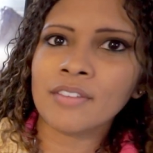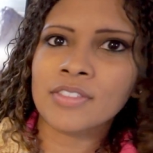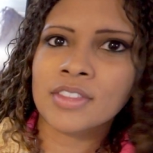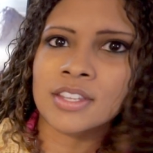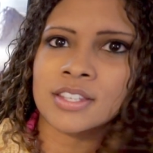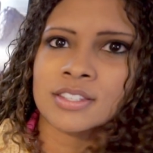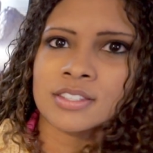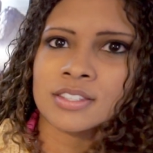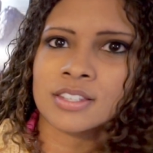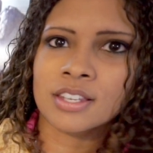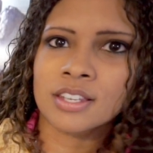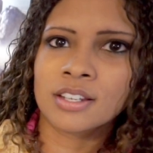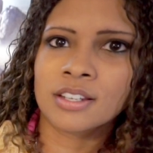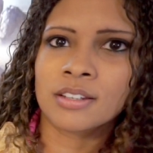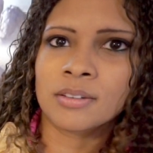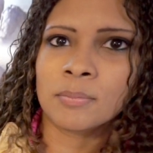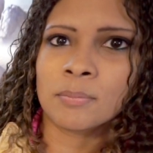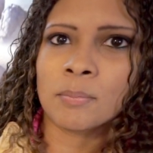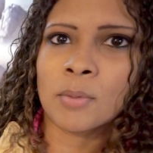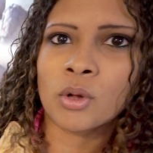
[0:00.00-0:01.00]
this
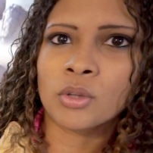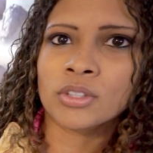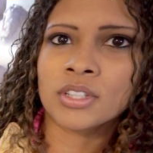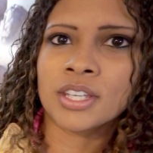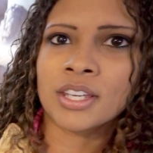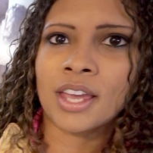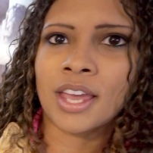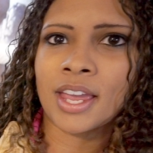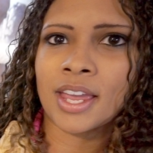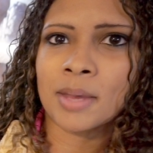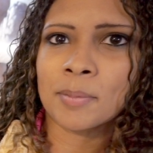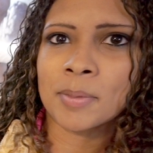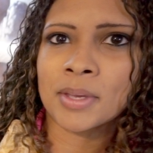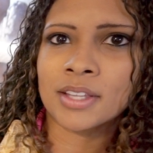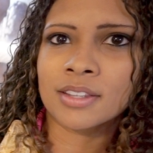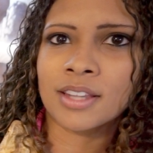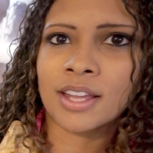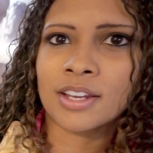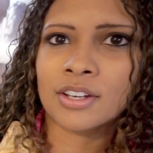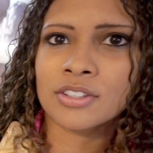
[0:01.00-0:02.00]
multi-hammock
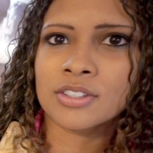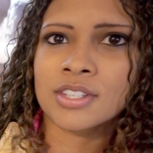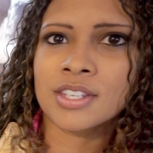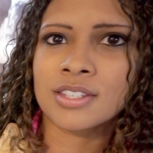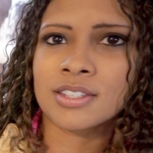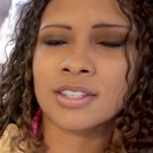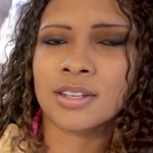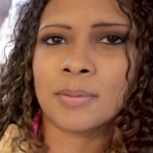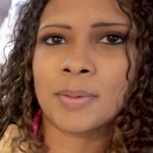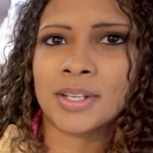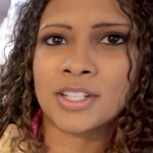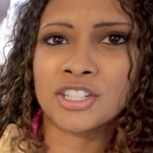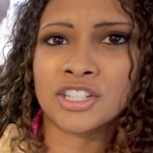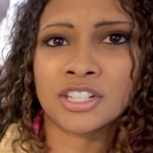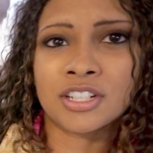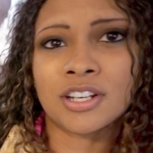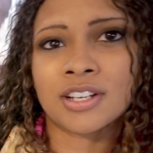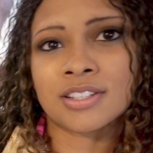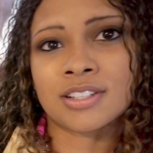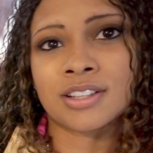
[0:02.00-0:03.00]
layer system and she
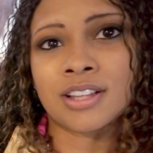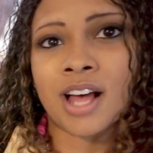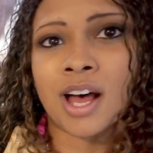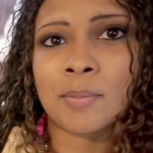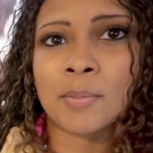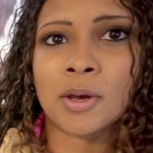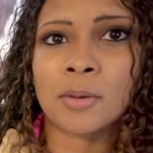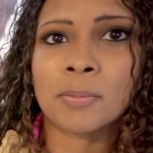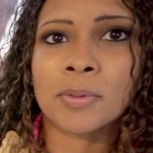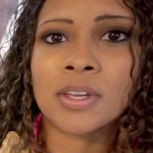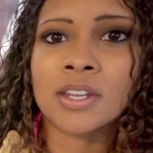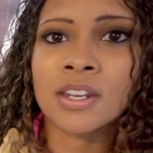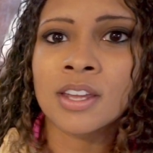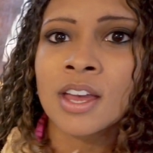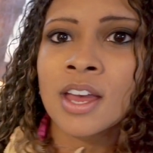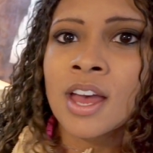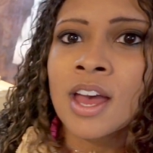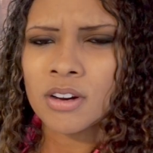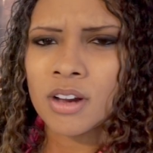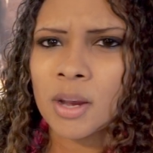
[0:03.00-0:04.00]
does climb up it.
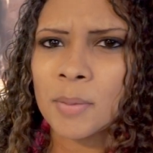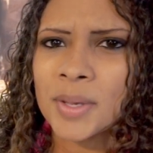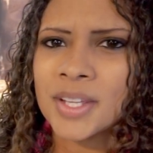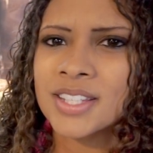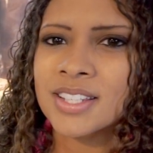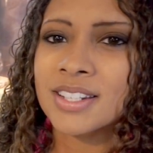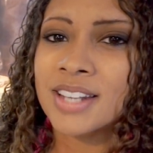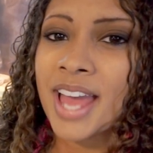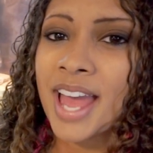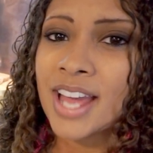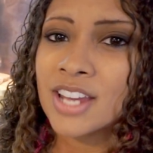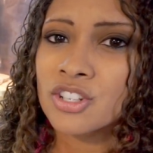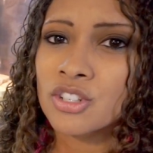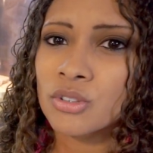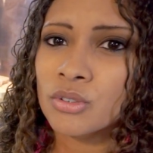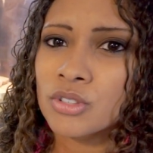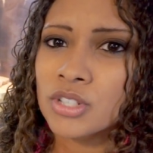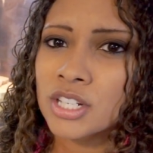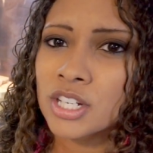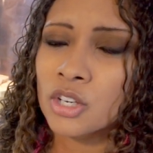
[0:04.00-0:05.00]
It's a
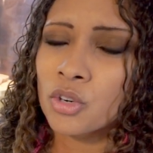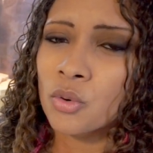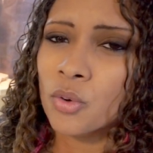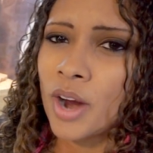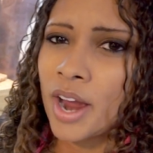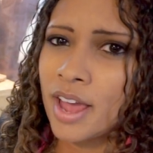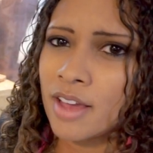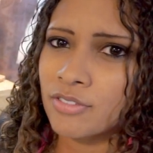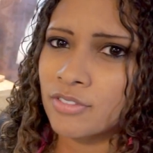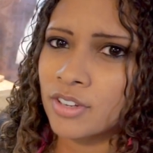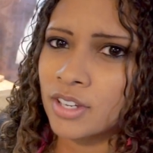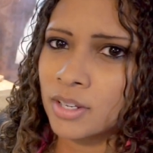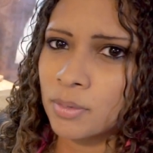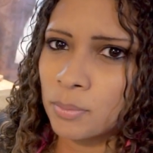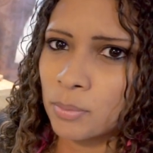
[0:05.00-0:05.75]
National Geographic